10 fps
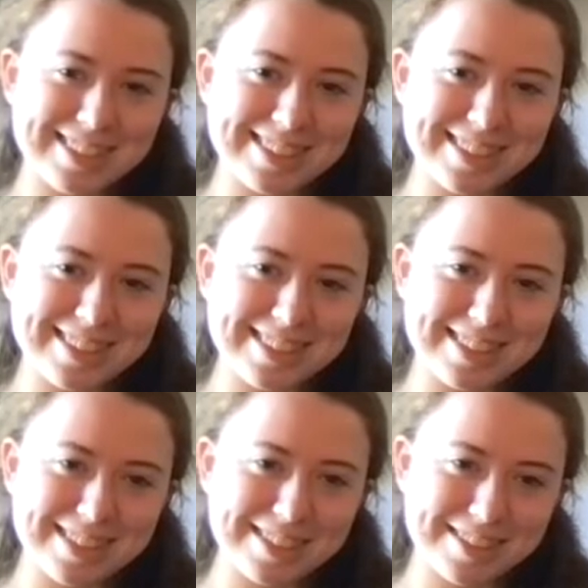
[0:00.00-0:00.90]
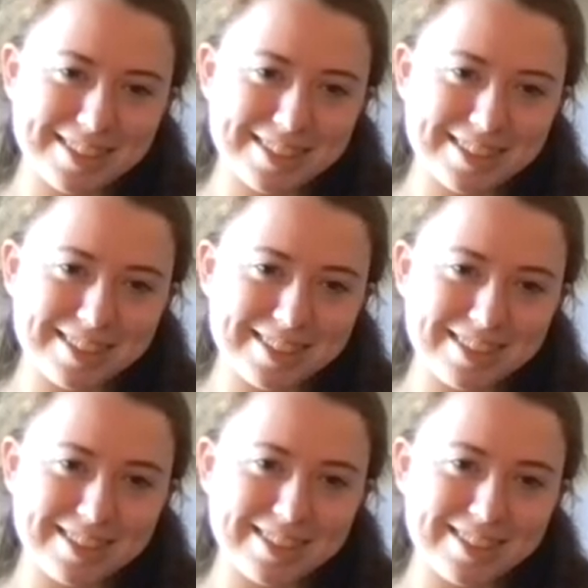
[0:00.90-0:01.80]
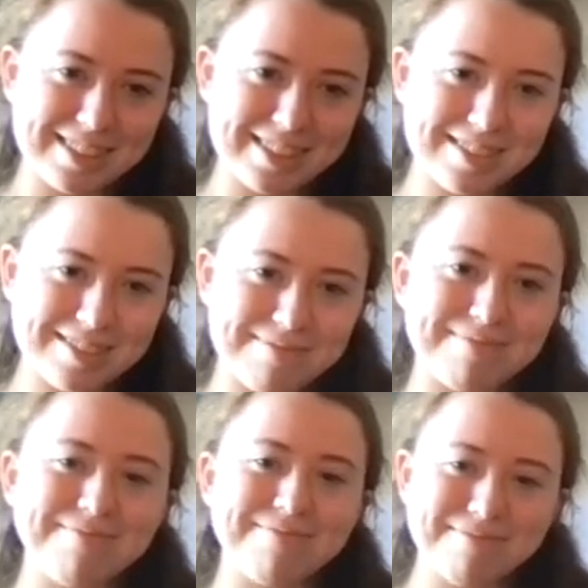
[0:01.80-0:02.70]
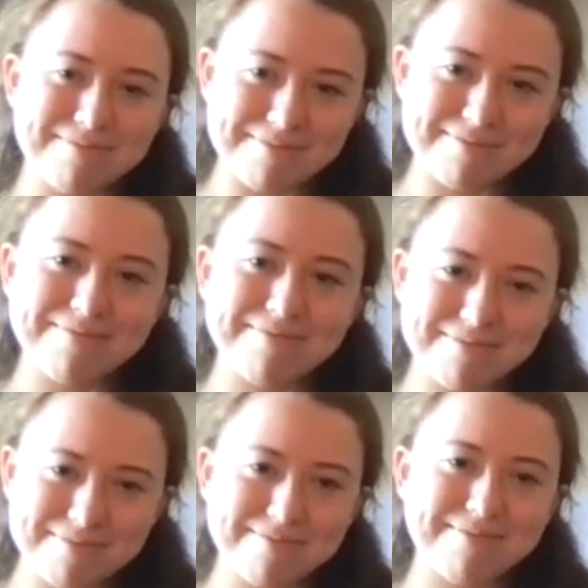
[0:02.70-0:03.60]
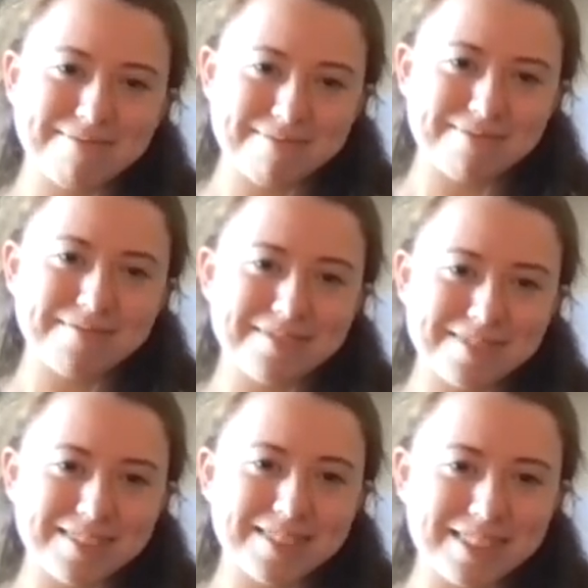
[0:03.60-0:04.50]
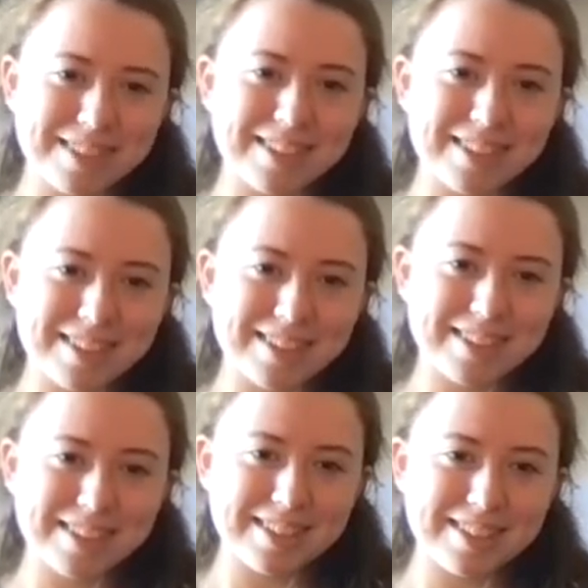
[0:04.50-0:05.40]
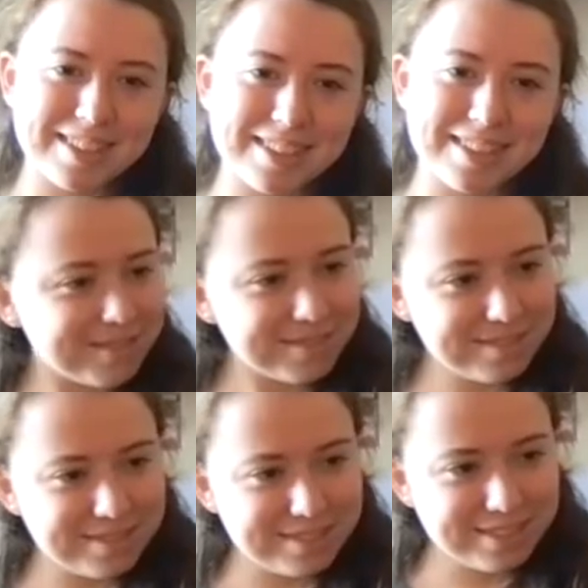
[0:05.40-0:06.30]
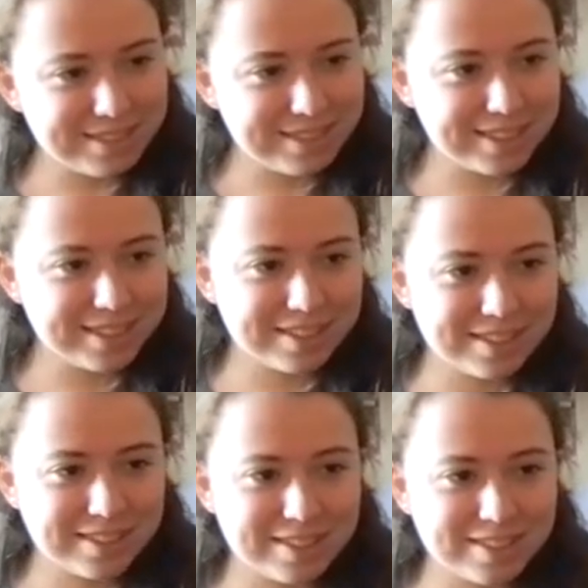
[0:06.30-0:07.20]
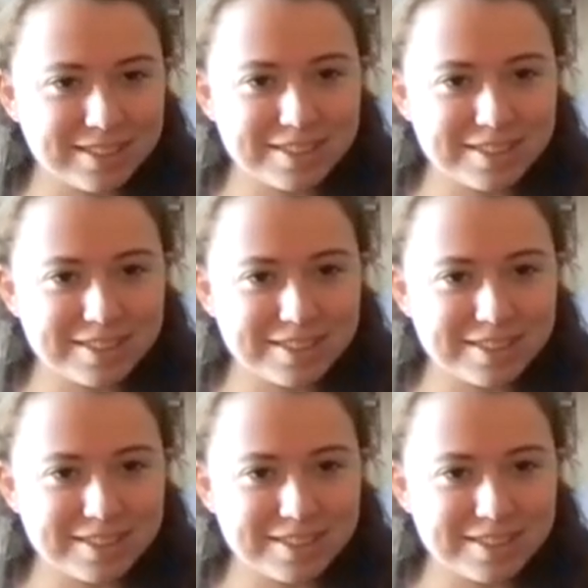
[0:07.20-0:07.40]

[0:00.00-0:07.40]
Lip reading: This person isn't speaking.